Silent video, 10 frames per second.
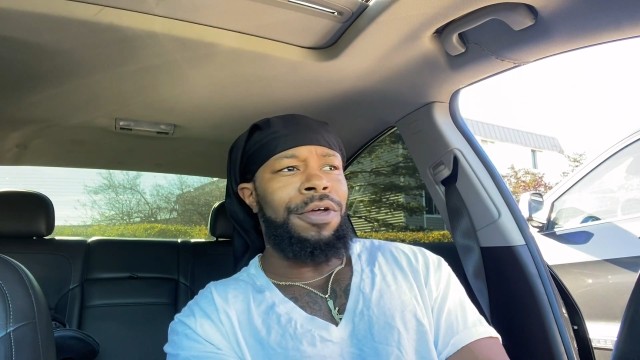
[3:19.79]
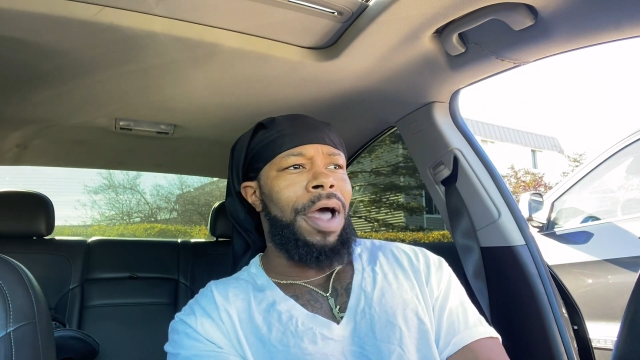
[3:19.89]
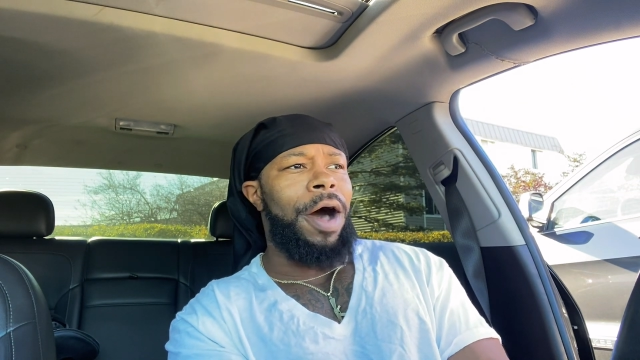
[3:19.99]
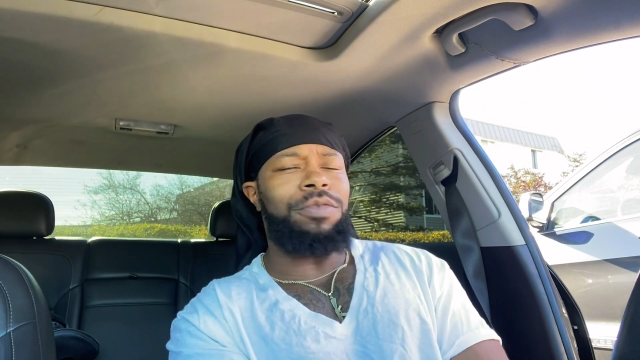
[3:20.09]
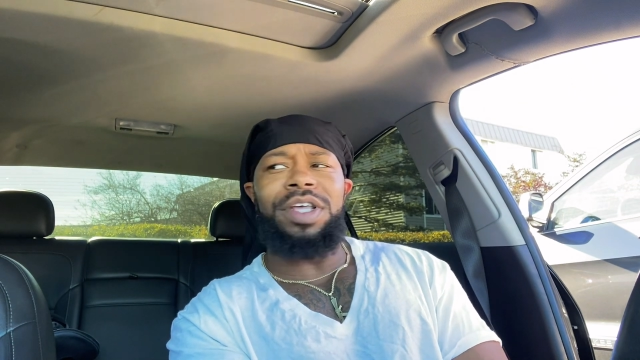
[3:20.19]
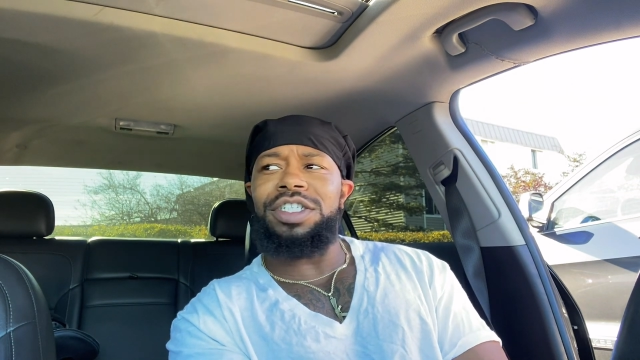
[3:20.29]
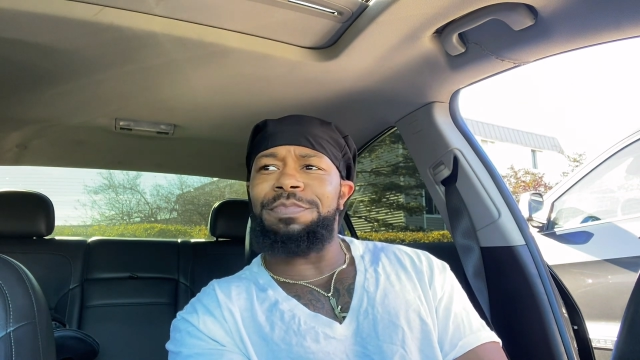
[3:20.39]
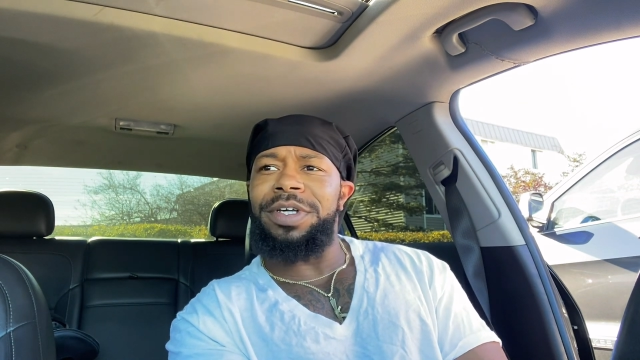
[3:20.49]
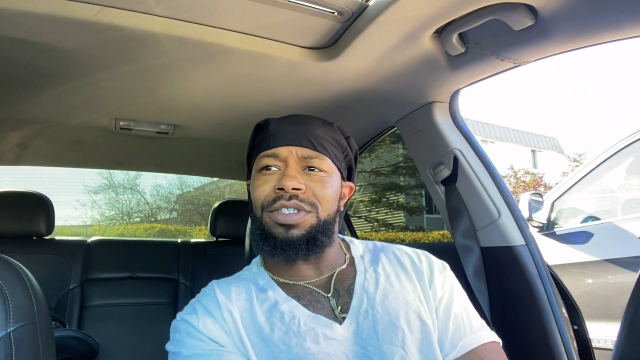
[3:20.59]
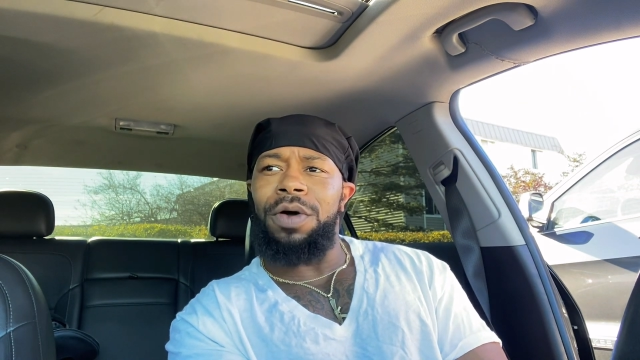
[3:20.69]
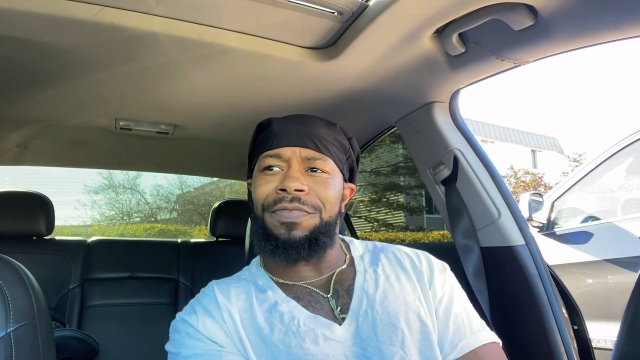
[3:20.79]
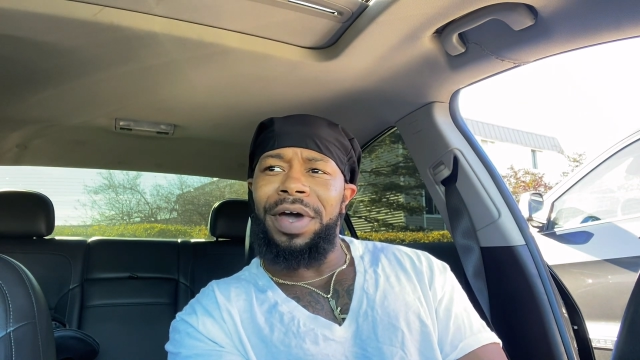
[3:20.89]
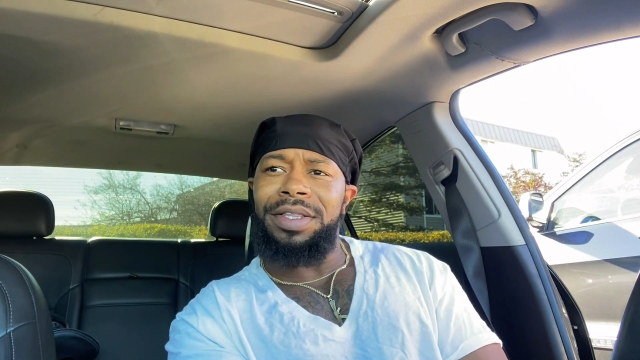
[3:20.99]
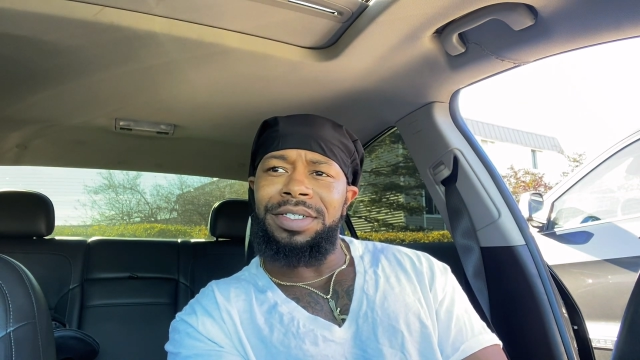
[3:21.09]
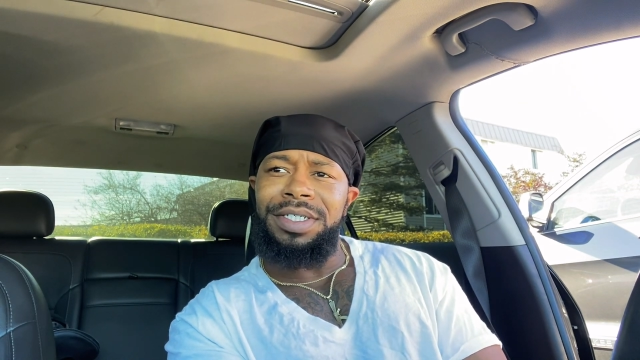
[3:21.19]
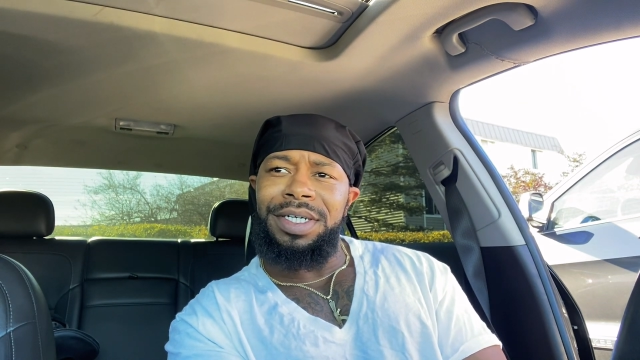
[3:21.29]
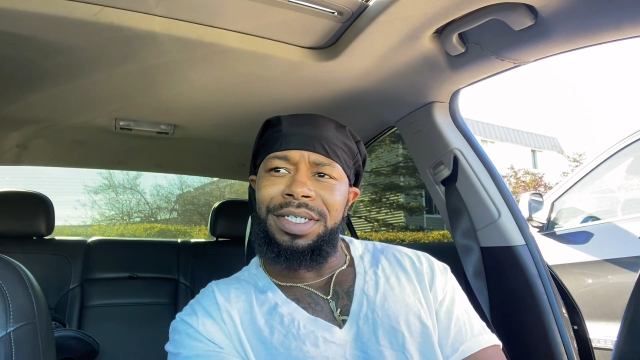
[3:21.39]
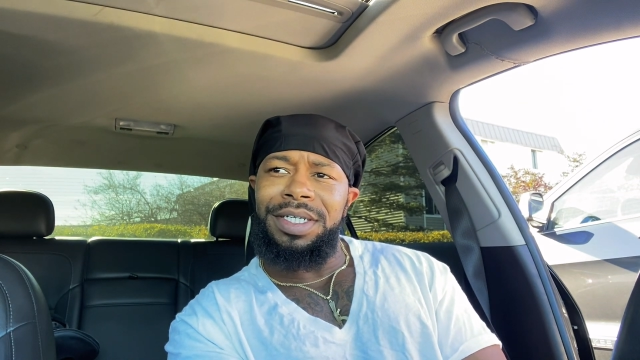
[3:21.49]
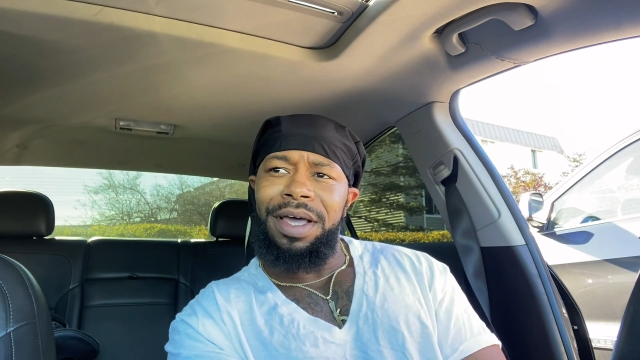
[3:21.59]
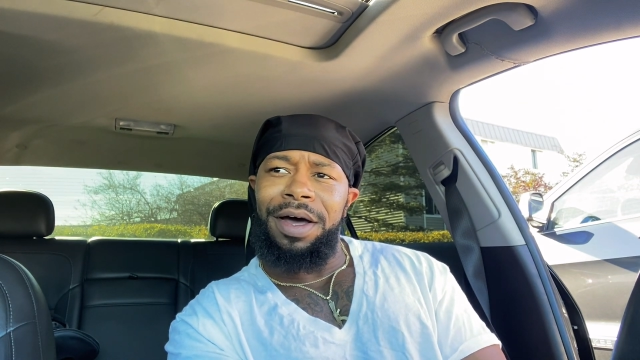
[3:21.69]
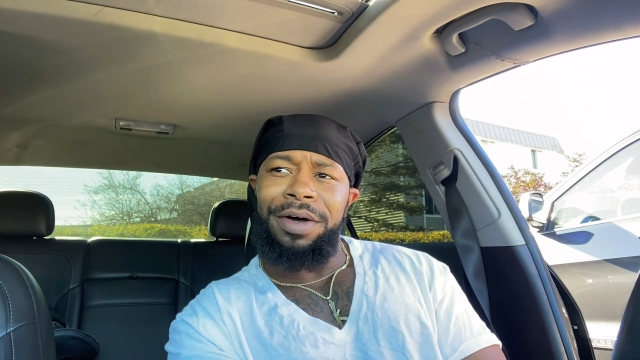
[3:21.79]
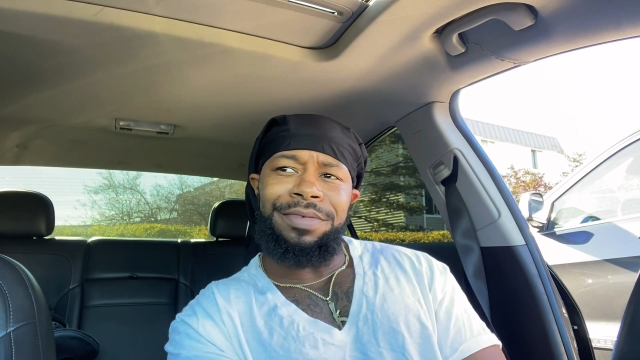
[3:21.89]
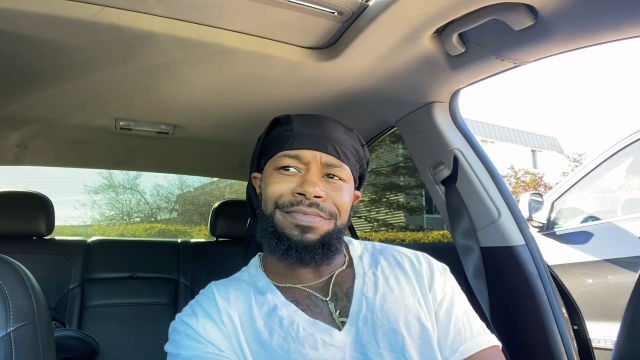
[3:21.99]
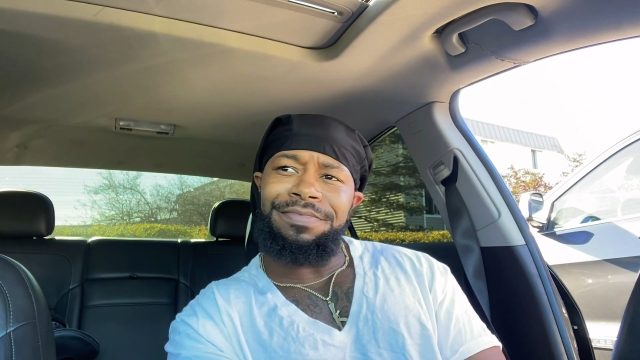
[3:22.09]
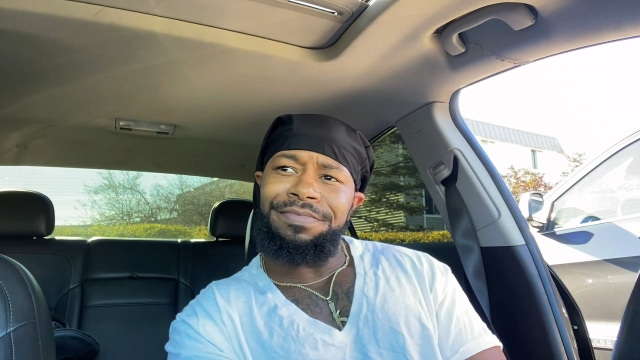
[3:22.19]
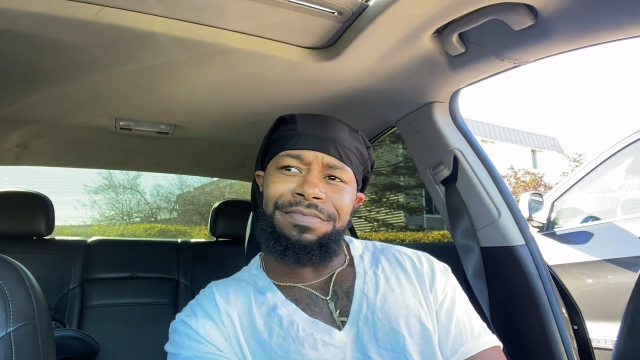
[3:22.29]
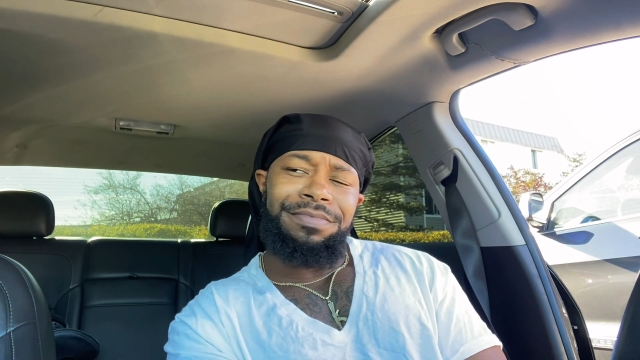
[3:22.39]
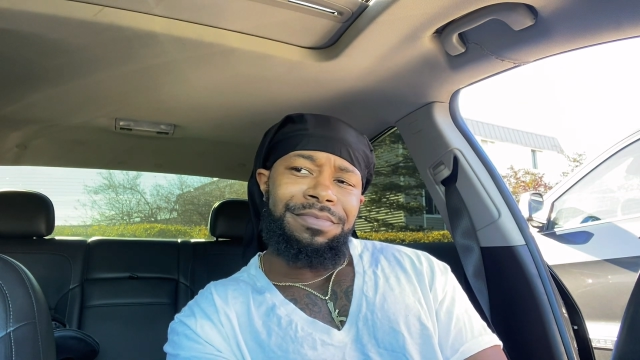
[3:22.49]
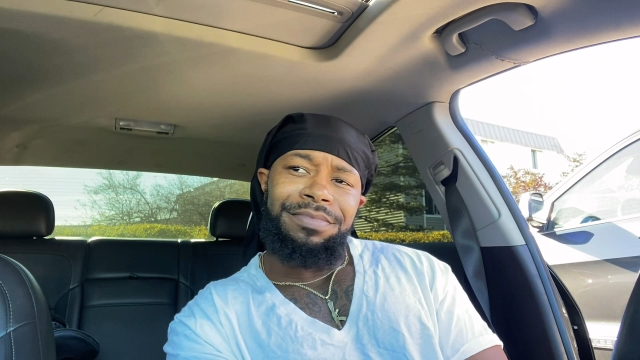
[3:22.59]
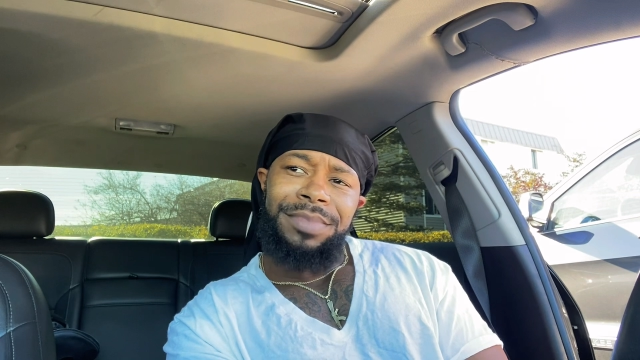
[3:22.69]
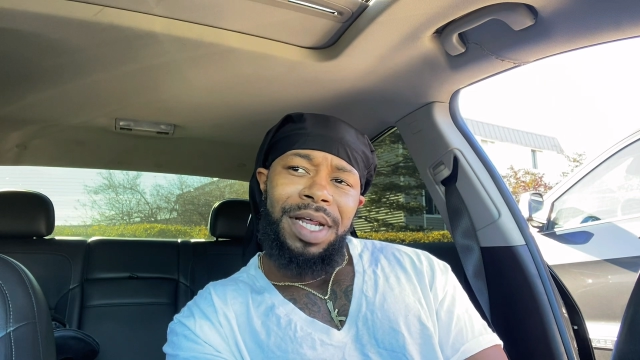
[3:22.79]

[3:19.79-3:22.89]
I don't think Spence gonna fight this year either, y'all.